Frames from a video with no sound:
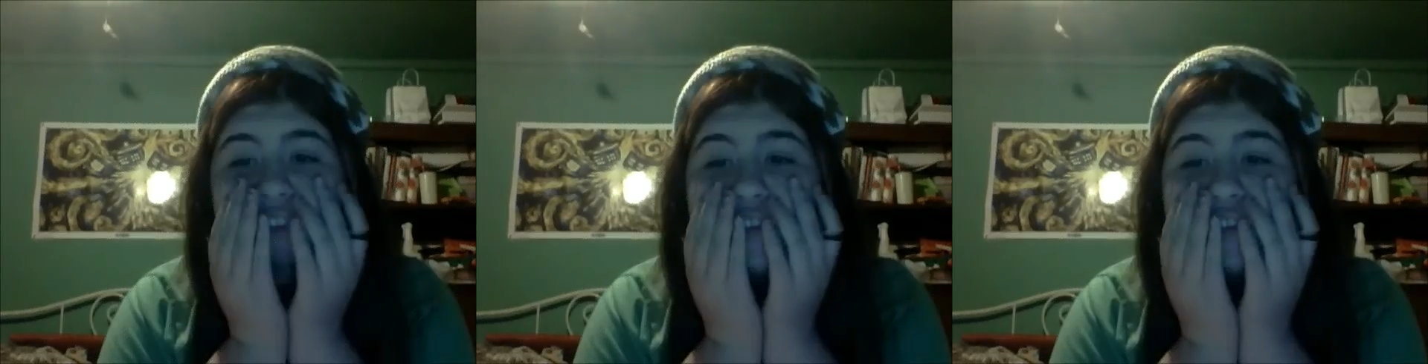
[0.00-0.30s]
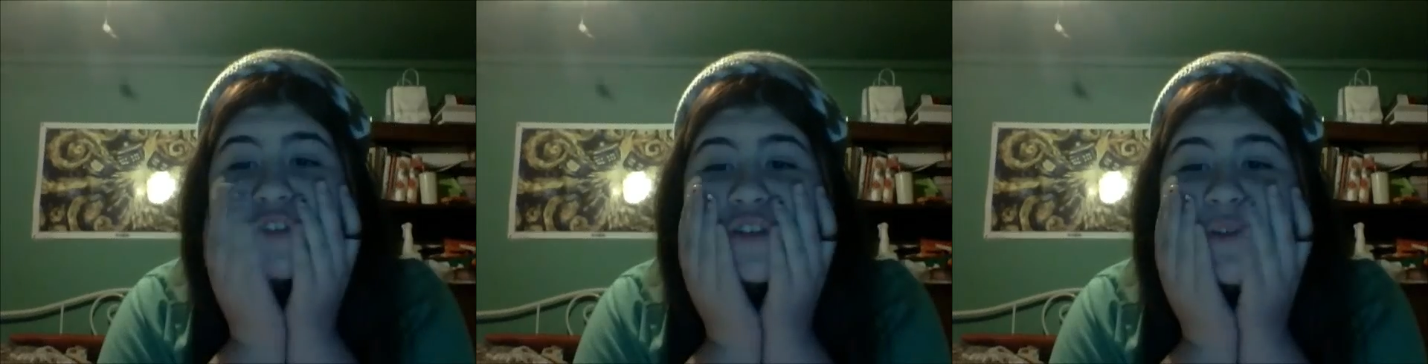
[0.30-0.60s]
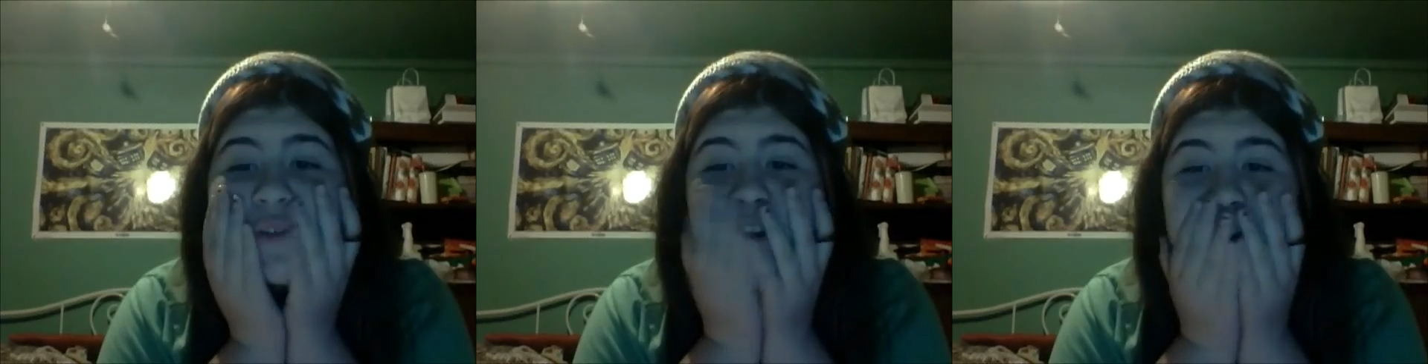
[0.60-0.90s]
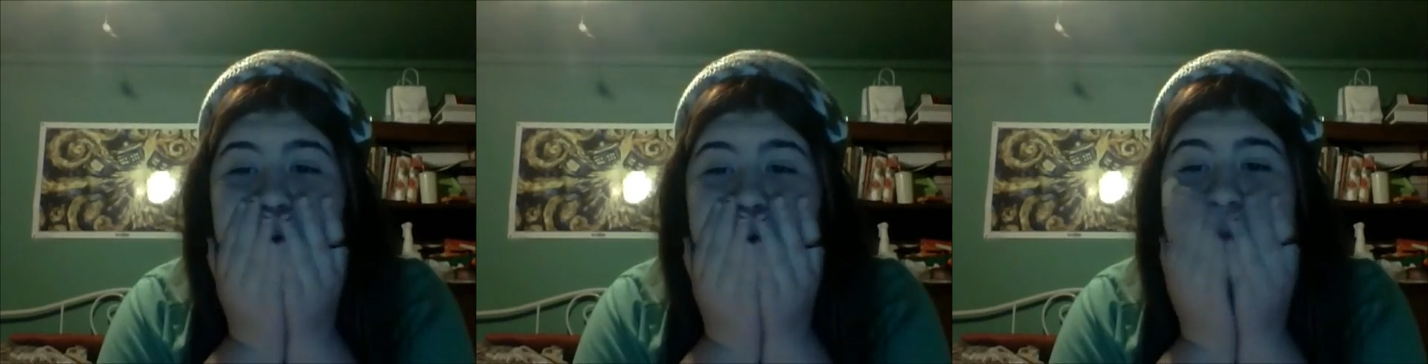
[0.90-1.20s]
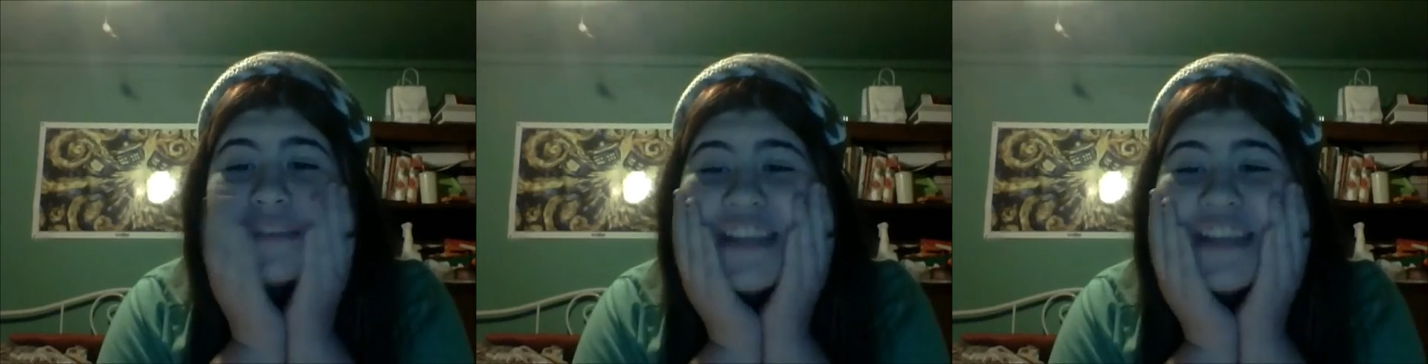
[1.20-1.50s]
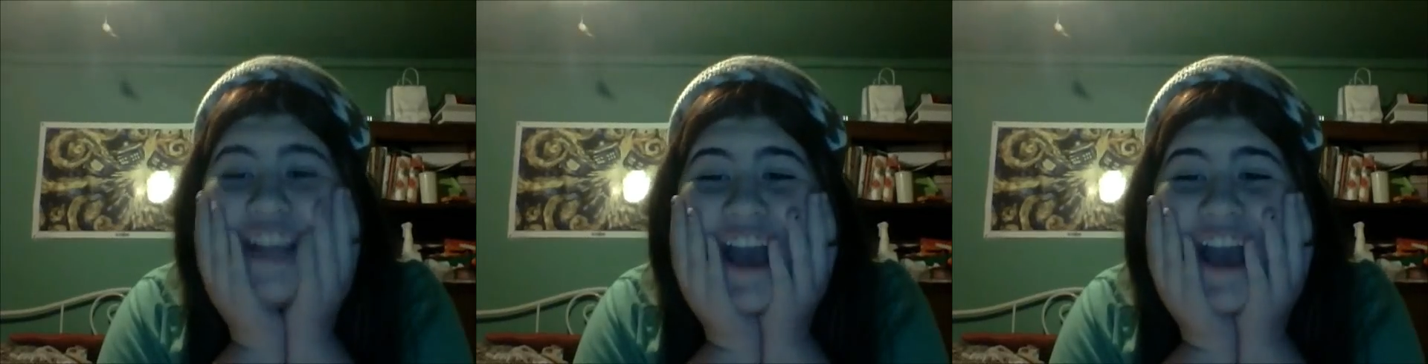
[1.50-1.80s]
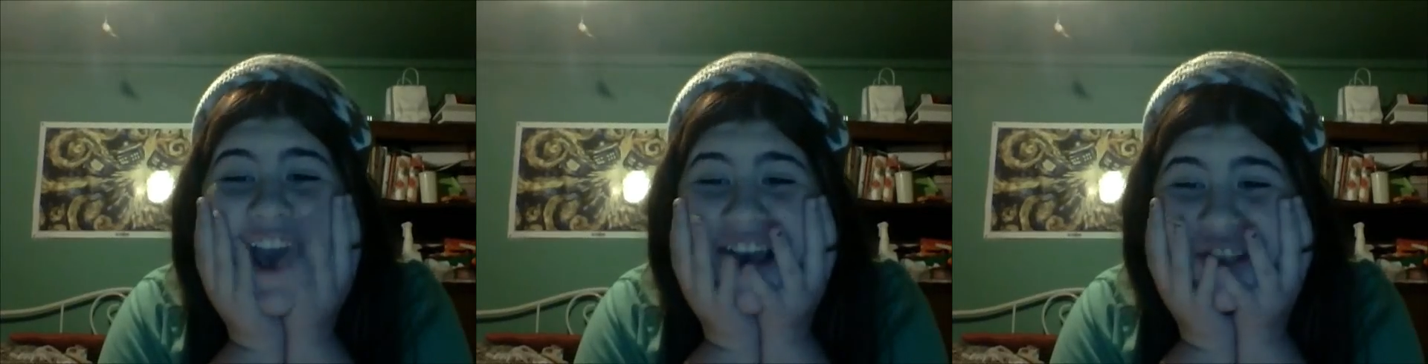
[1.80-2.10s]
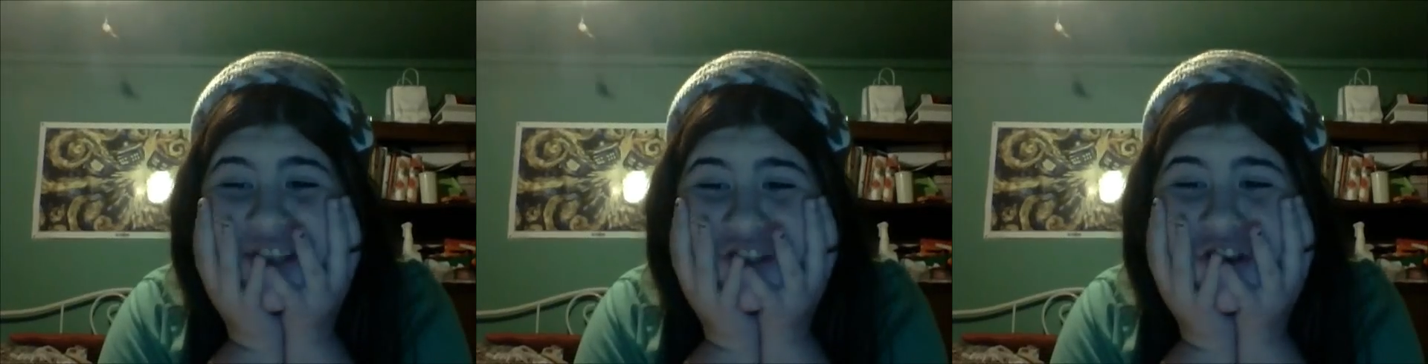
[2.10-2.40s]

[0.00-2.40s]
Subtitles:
The Doctor will come. He has